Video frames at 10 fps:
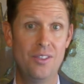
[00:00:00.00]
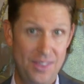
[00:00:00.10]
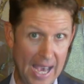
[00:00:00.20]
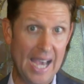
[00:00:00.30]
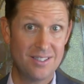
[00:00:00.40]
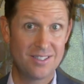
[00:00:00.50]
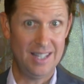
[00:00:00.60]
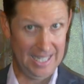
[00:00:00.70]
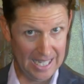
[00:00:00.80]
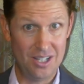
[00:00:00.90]
That's
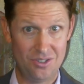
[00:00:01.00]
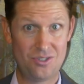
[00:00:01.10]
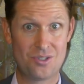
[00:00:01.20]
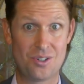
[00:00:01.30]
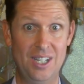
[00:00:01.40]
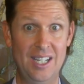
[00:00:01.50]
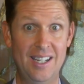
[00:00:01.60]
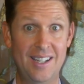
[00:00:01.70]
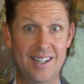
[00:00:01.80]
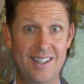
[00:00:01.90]
the history
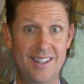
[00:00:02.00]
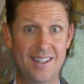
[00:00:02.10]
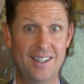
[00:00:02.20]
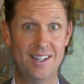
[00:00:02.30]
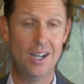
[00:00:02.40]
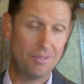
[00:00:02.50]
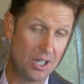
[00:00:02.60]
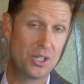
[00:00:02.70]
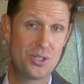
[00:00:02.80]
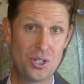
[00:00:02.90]
of
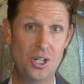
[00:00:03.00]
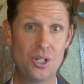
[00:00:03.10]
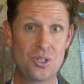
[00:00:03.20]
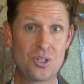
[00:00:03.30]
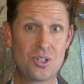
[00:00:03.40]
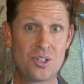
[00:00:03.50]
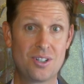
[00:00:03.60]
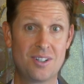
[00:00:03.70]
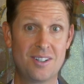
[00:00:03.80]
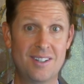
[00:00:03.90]
our church.
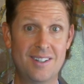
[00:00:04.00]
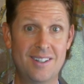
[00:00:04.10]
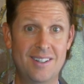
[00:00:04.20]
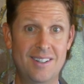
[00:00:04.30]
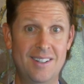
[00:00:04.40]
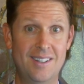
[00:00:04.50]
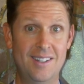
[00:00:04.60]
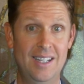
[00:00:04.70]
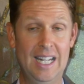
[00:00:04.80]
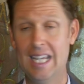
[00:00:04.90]

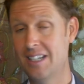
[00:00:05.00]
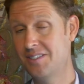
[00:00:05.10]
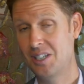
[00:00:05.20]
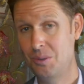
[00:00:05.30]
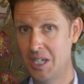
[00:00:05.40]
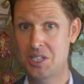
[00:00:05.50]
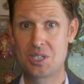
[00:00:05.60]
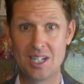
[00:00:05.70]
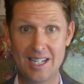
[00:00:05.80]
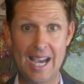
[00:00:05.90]
I guess the
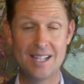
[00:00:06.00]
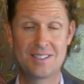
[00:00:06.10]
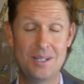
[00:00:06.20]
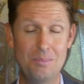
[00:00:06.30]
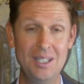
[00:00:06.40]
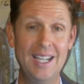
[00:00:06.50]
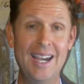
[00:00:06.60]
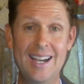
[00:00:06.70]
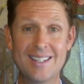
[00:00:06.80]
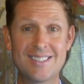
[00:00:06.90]
question has to be
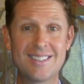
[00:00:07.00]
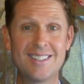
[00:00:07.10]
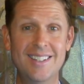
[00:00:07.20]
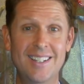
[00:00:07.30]
asked,